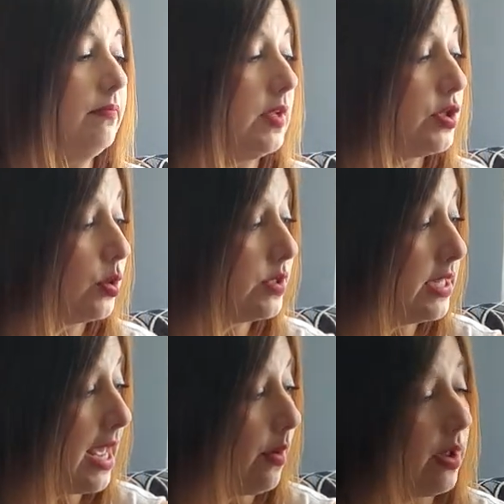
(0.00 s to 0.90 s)
So
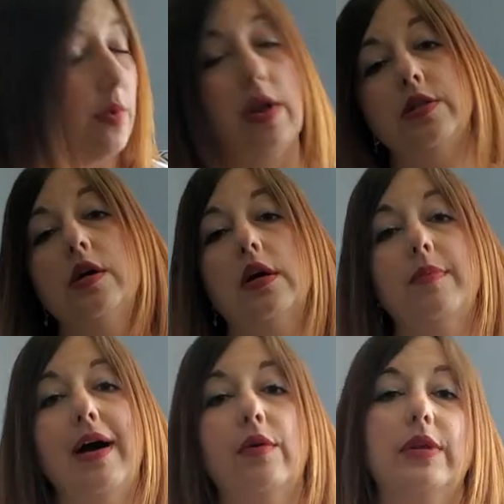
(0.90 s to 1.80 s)
today what I want to talk
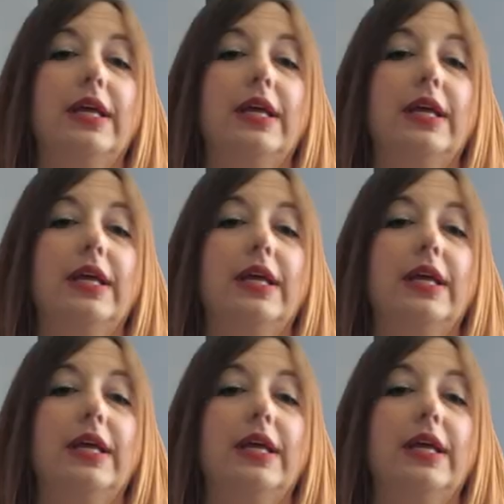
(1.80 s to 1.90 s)
about